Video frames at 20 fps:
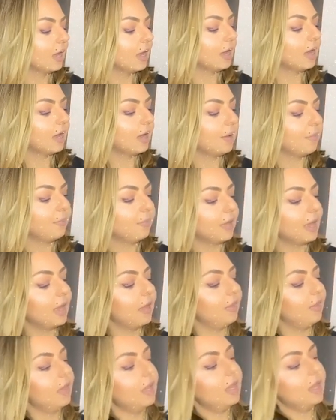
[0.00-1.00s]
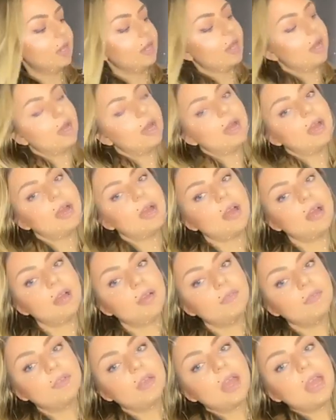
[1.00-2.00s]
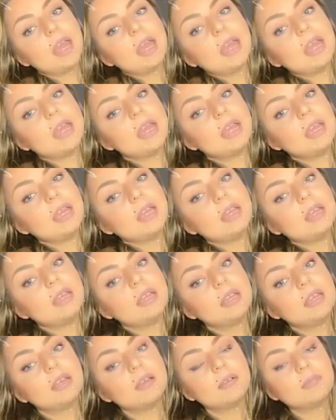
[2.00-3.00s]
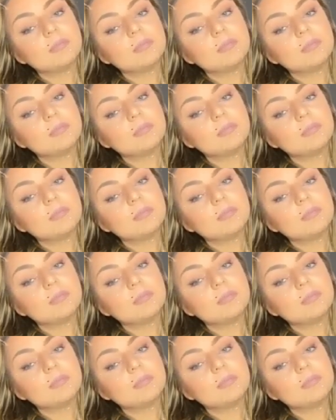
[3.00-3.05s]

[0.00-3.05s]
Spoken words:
And then I have a